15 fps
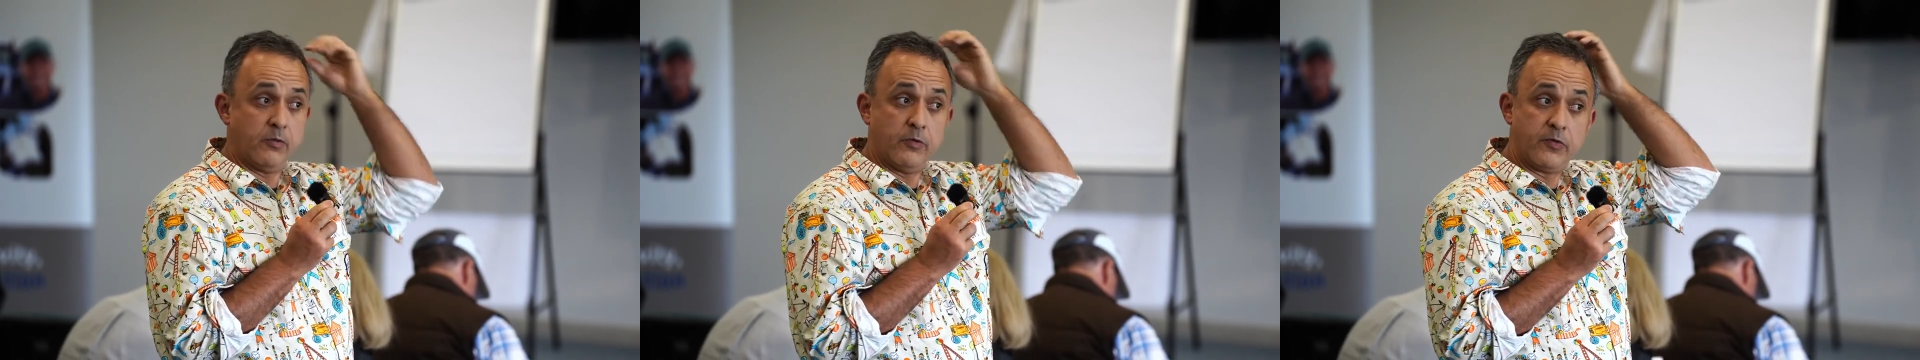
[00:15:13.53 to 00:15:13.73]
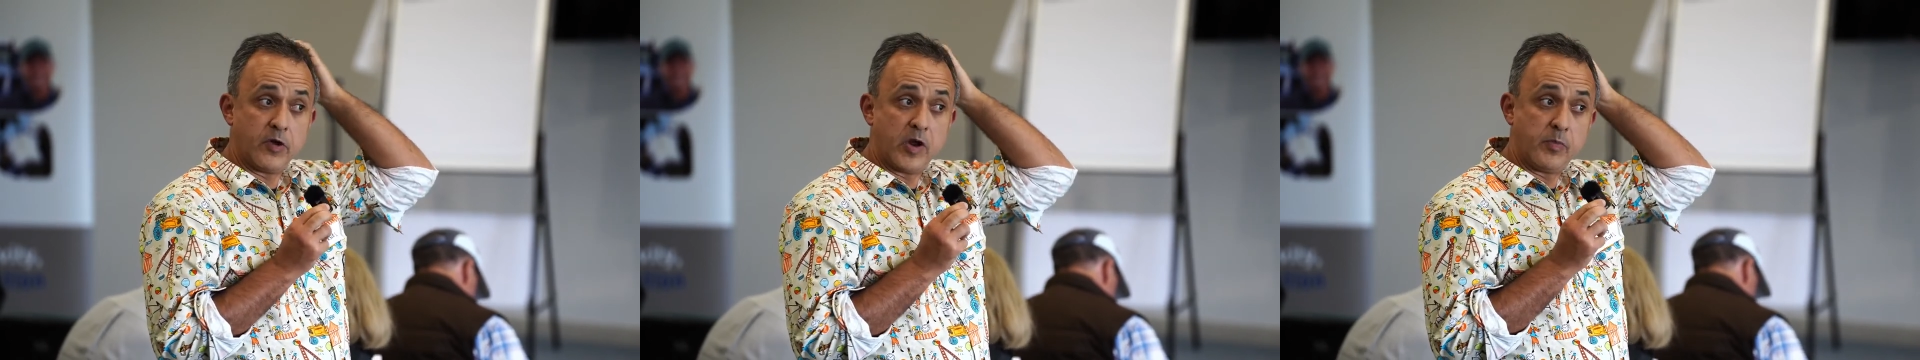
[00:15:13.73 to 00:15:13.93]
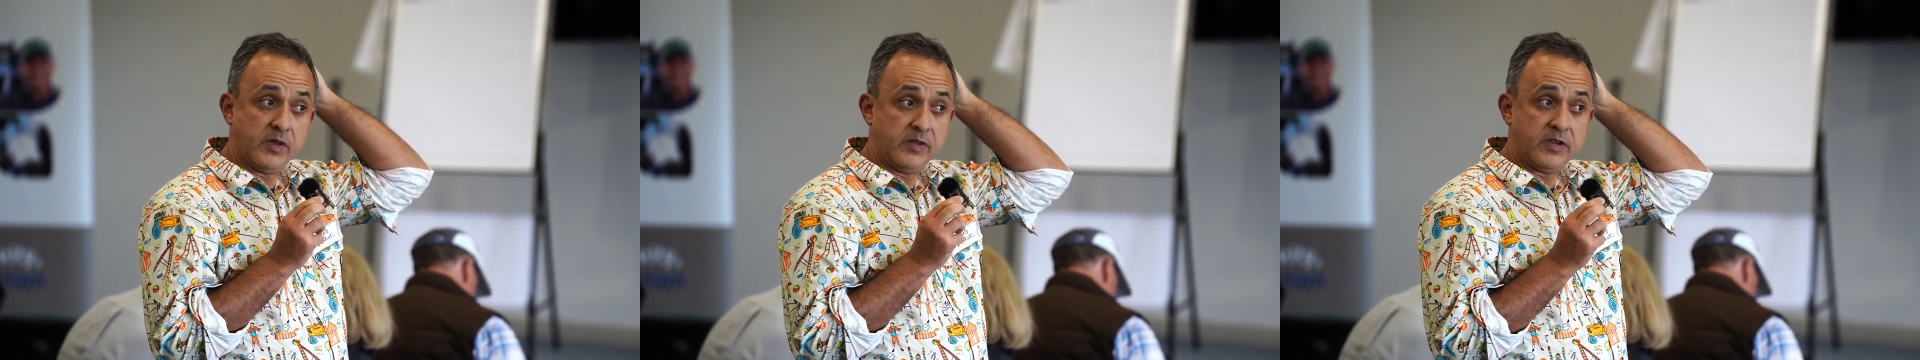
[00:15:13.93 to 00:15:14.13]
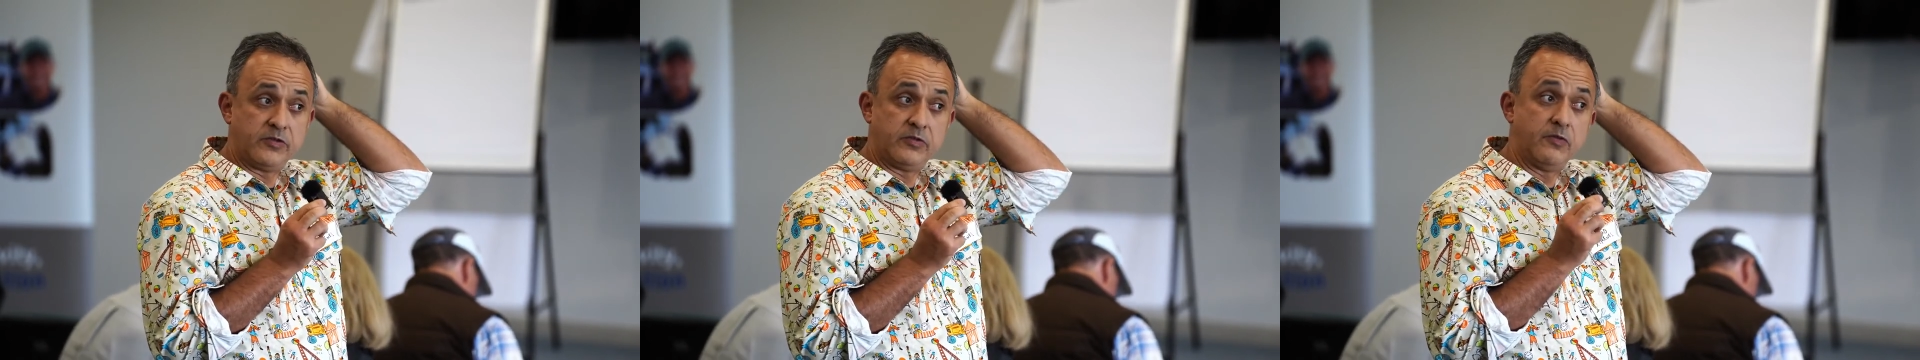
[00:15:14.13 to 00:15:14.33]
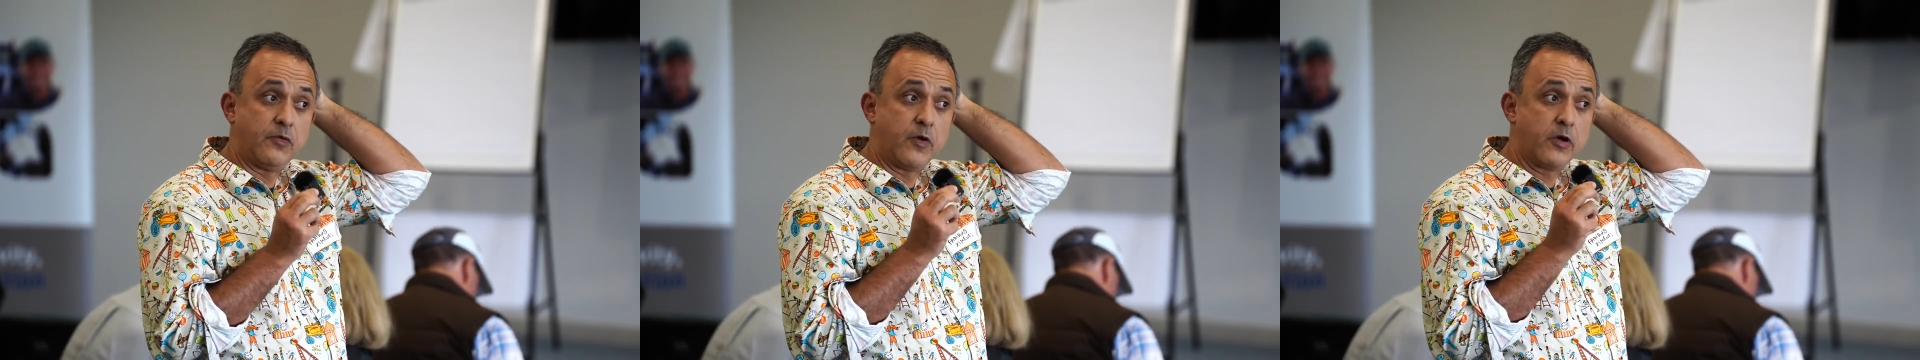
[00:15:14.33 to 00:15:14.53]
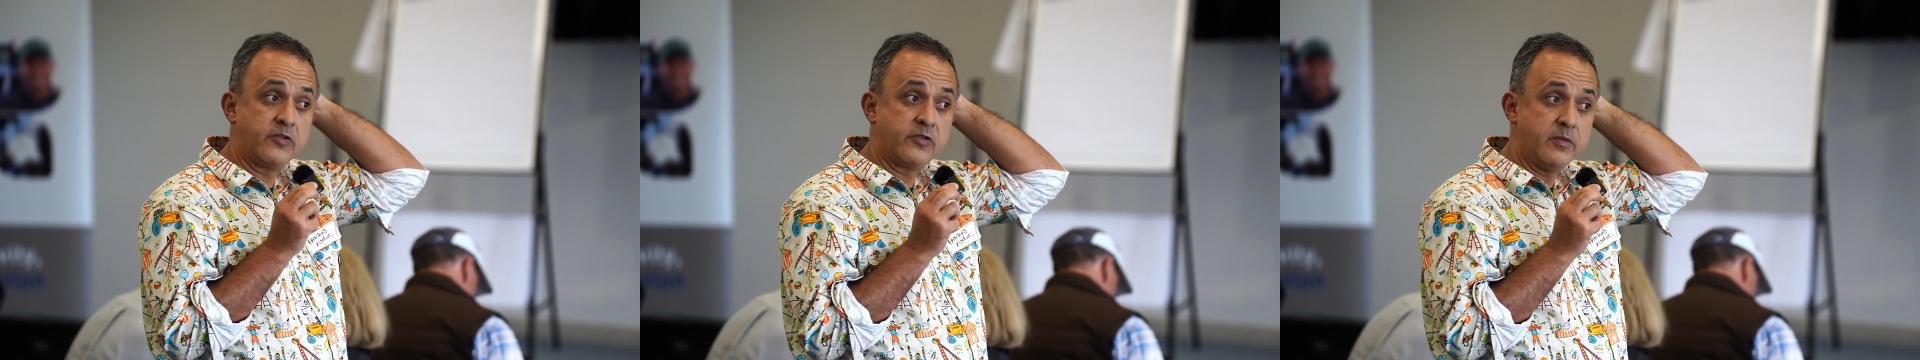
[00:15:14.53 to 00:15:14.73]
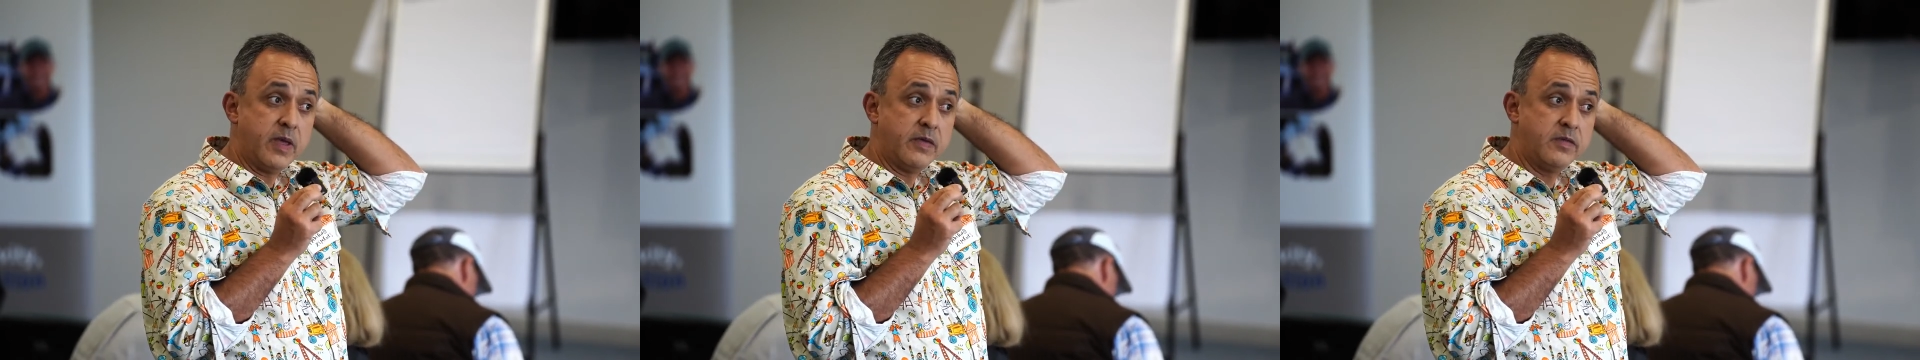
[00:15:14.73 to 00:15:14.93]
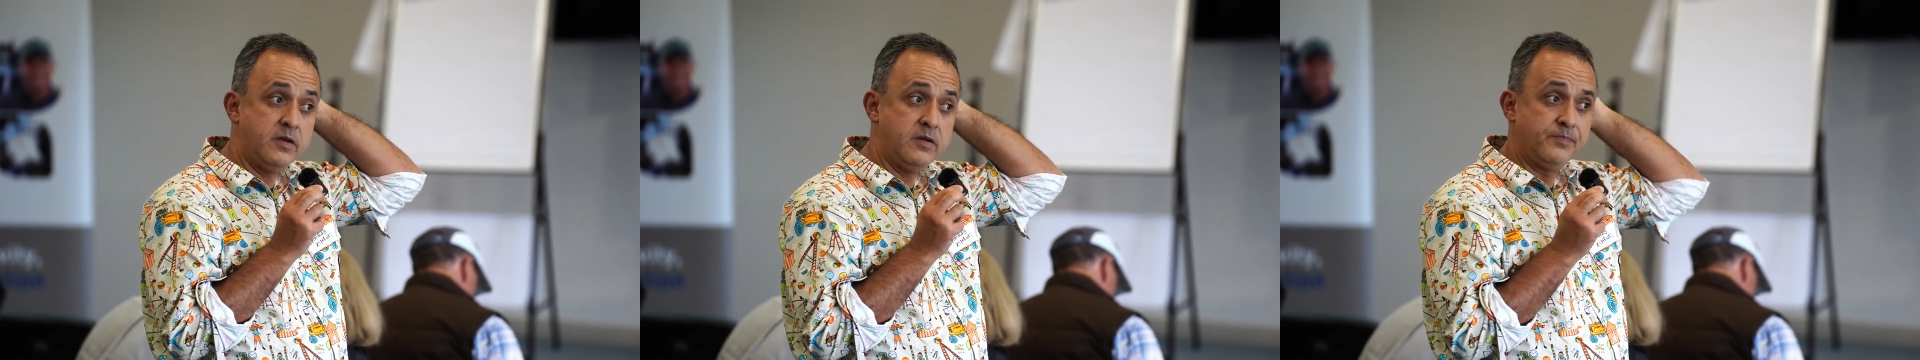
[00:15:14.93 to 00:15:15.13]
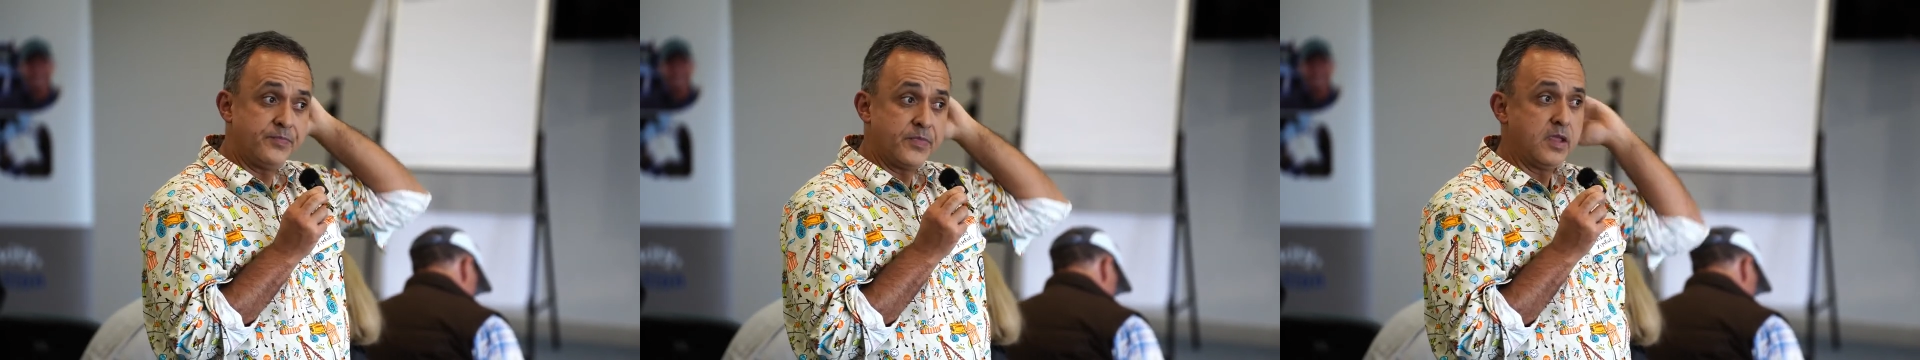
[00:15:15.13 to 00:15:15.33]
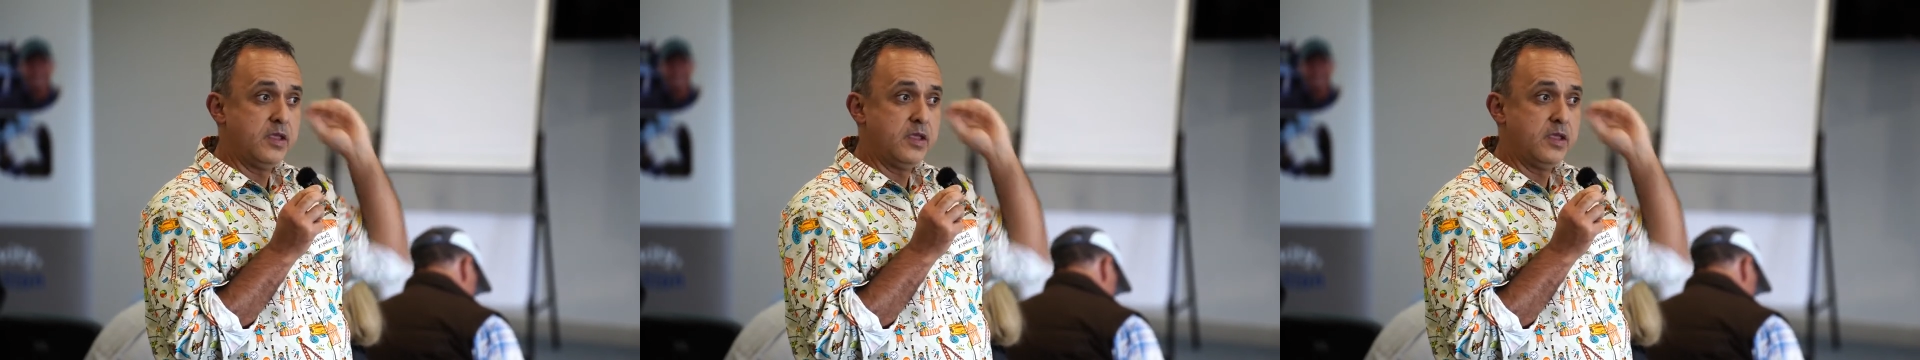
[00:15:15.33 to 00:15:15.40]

we've got a plantation forestry method.